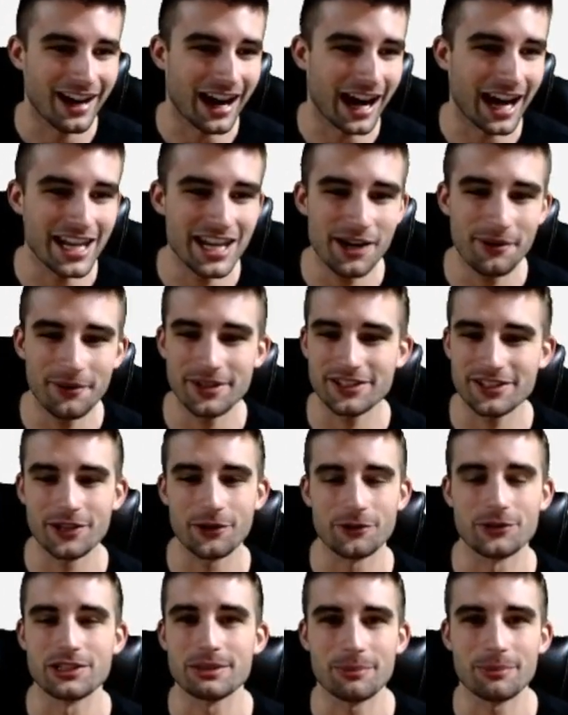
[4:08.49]
I know he
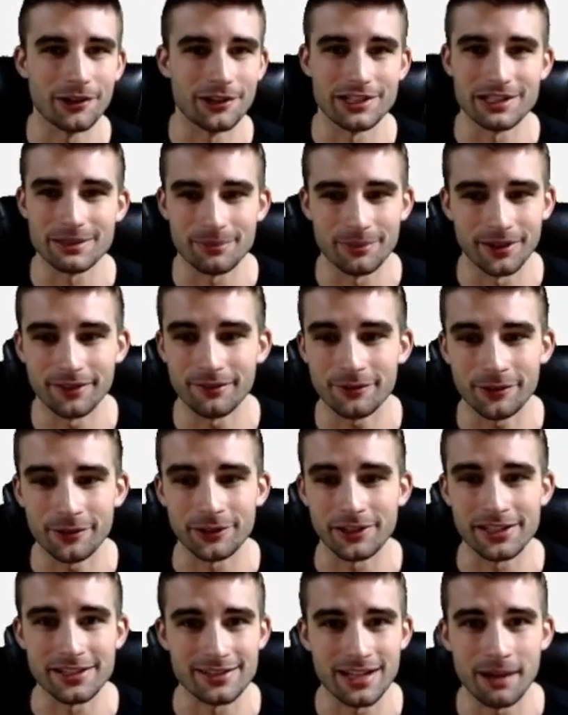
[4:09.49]
showed spurts, but
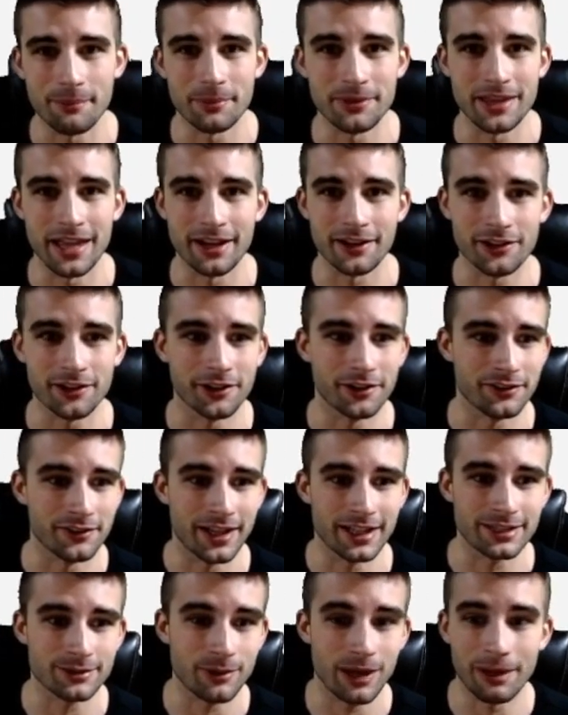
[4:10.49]
really he's not been that good, and
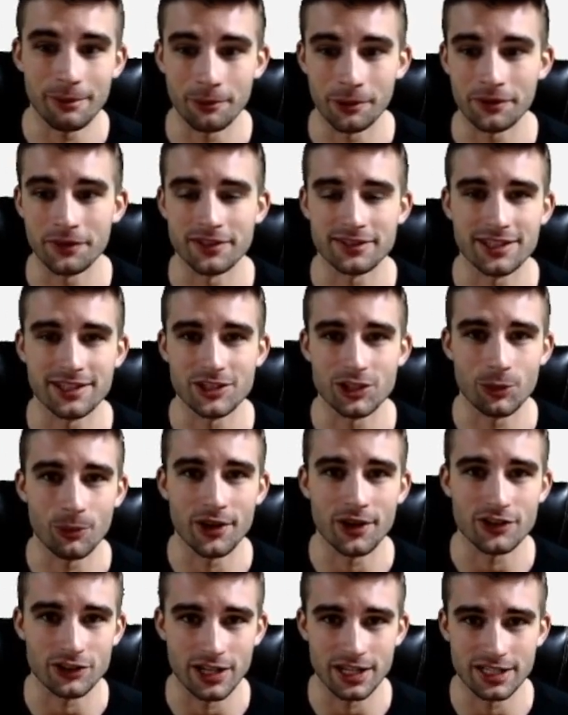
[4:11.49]
that's why we're in the
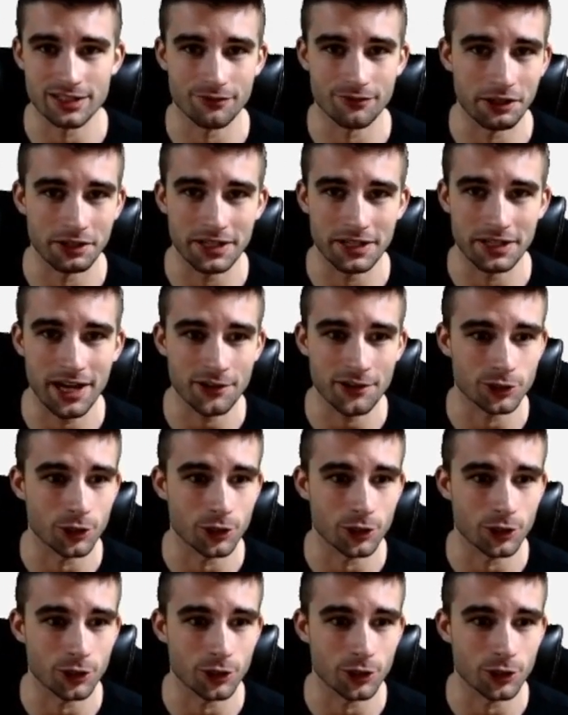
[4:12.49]
situation as of right now.